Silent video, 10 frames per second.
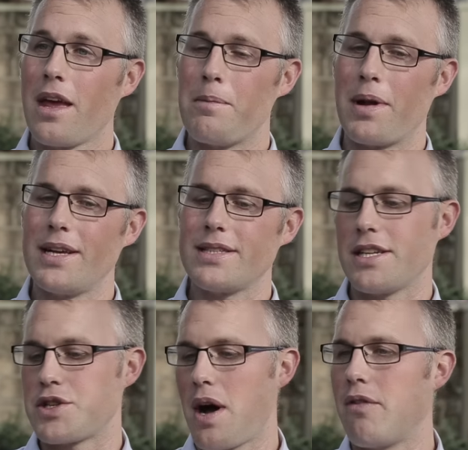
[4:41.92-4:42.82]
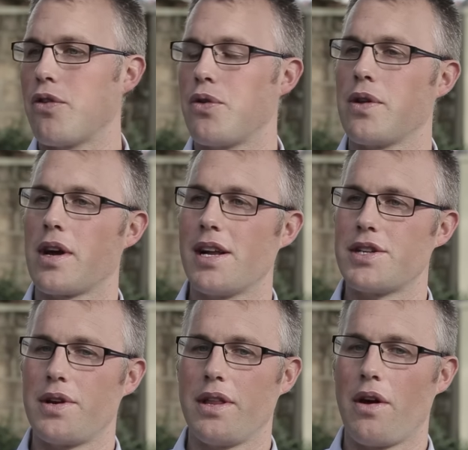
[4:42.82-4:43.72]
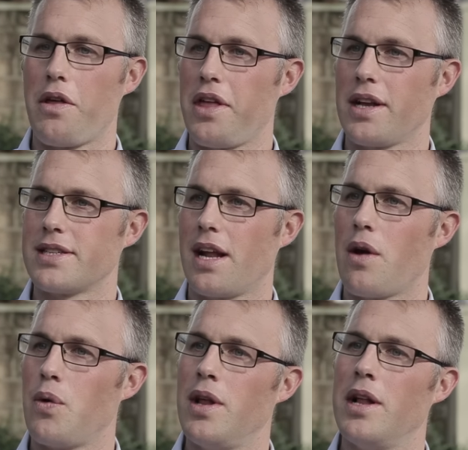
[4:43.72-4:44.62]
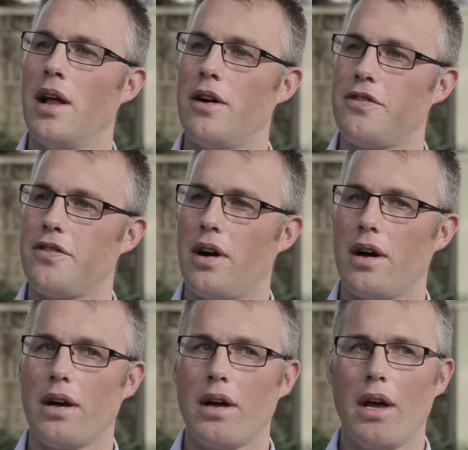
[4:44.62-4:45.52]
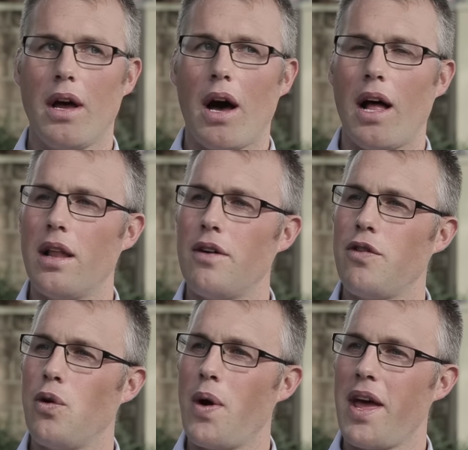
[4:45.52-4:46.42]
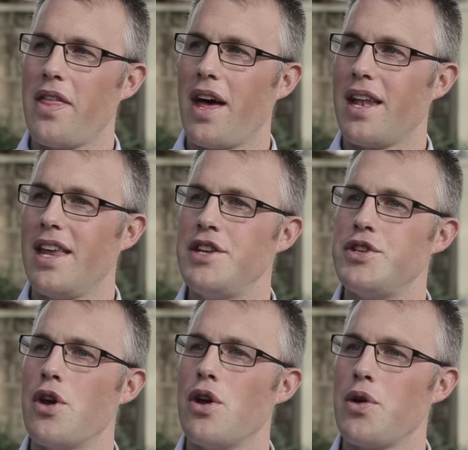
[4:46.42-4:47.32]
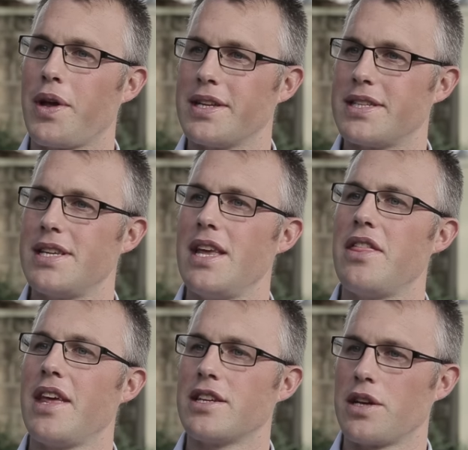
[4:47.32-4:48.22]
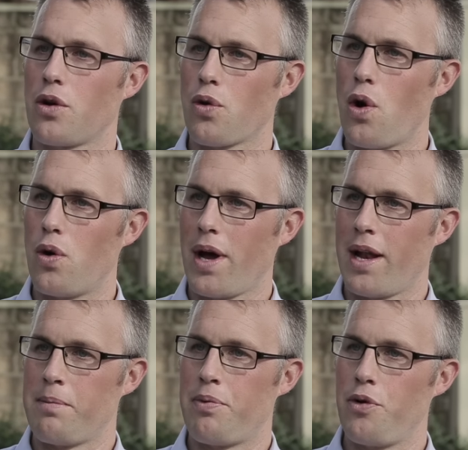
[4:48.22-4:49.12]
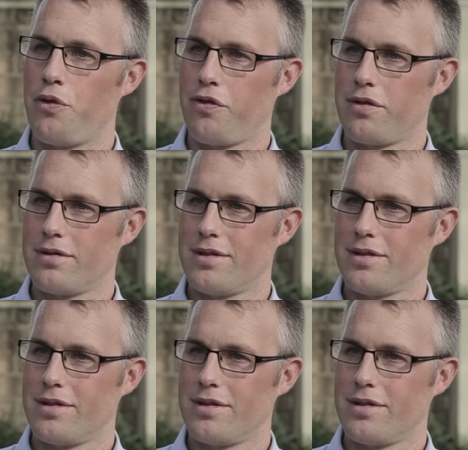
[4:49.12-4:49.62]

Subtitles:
But as I travel through the country, there are things that I really love. I love the way that each year you can see things and grow and improve.